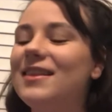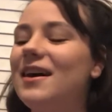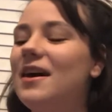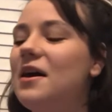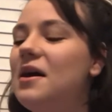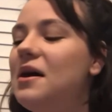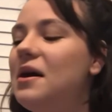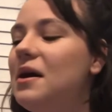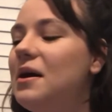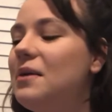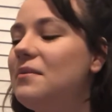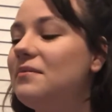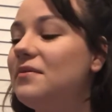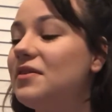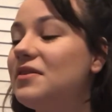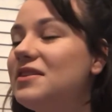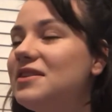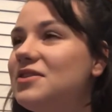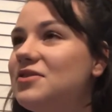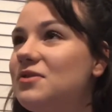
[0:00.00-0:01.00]
Um,
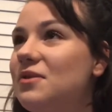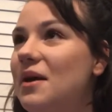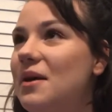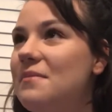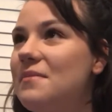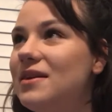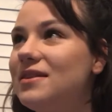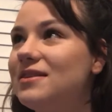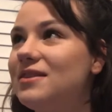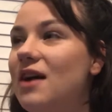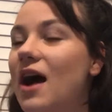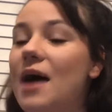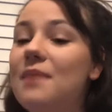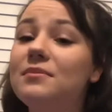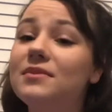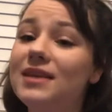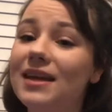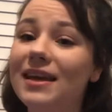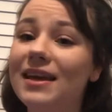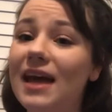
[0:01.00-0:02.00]
for this trimester,
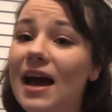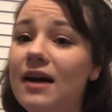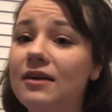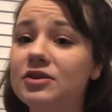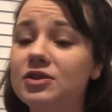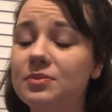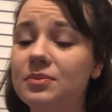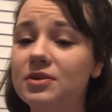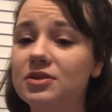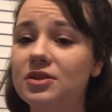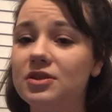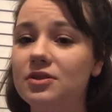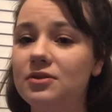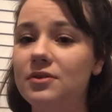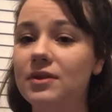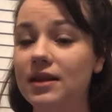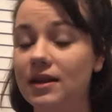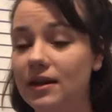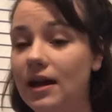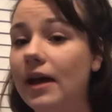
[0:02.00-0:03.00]
I'm taking algebra two,
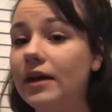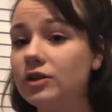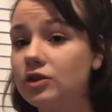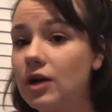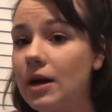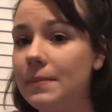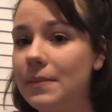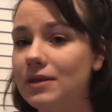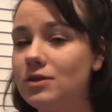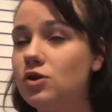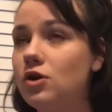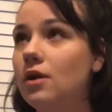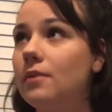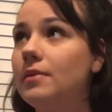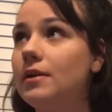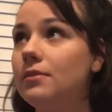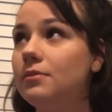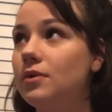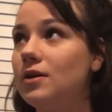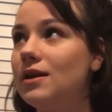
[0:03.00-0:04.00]
and the next trimester I'll
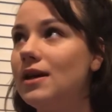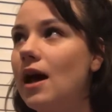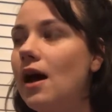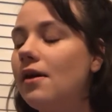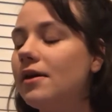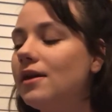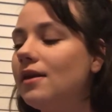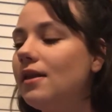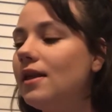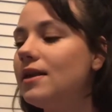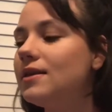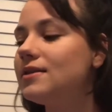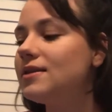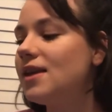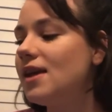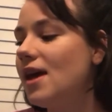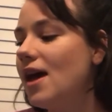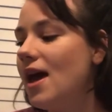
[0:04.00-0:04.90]
be in pre-calculus.